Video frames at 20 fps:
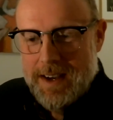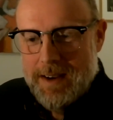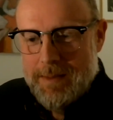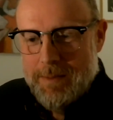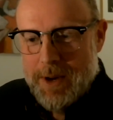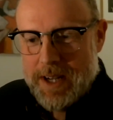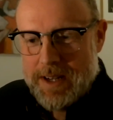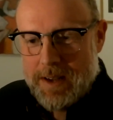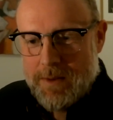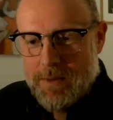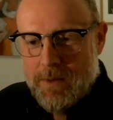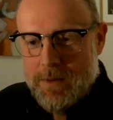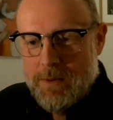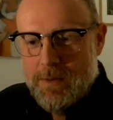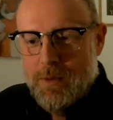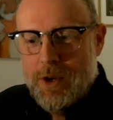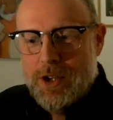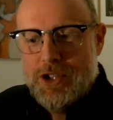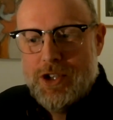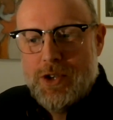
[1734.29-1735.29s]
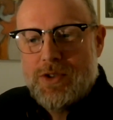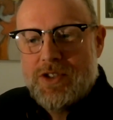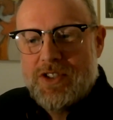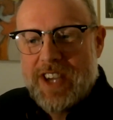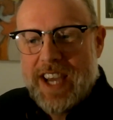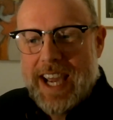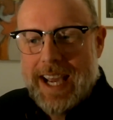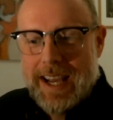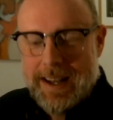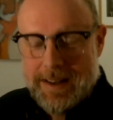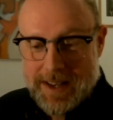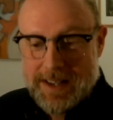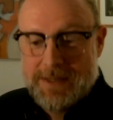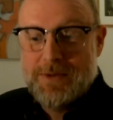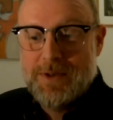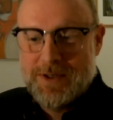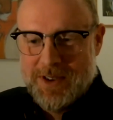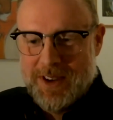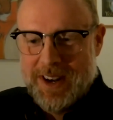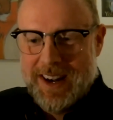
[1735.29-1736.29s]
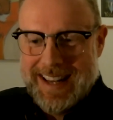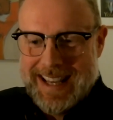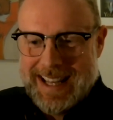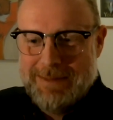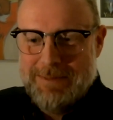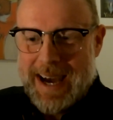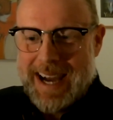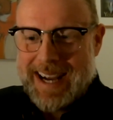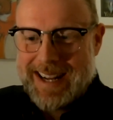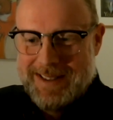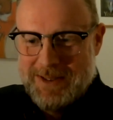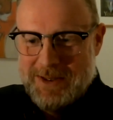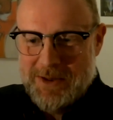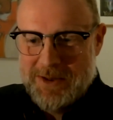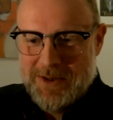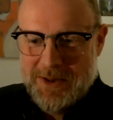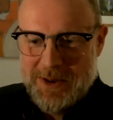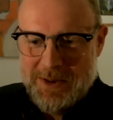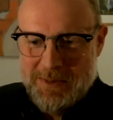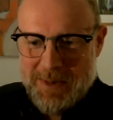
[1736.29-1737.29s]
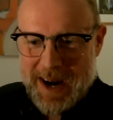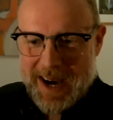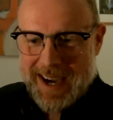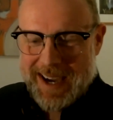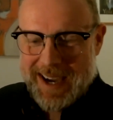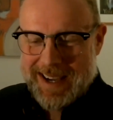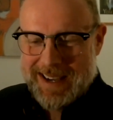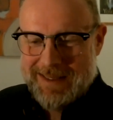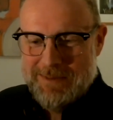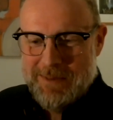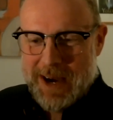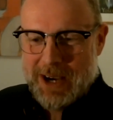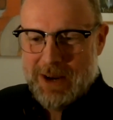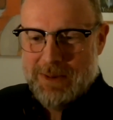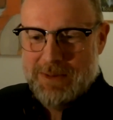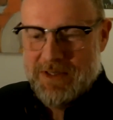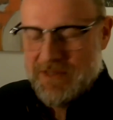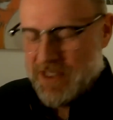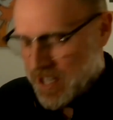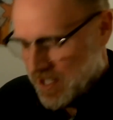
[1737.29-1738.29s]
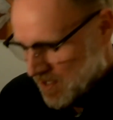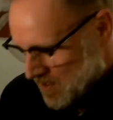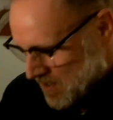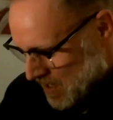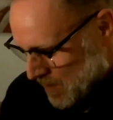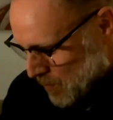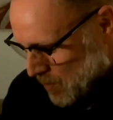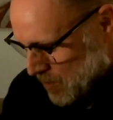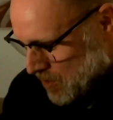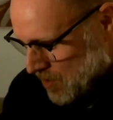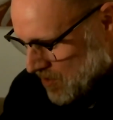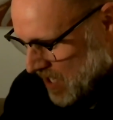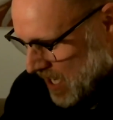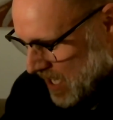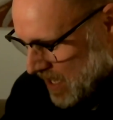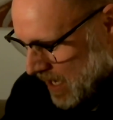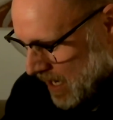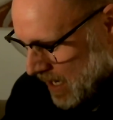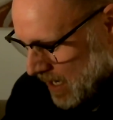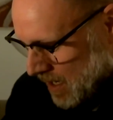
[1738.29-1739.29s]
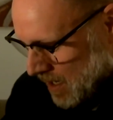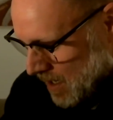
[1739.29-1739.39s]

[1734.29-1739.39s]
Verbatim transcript: But would you say, and this was going to lead back to to my my observations here, would you say that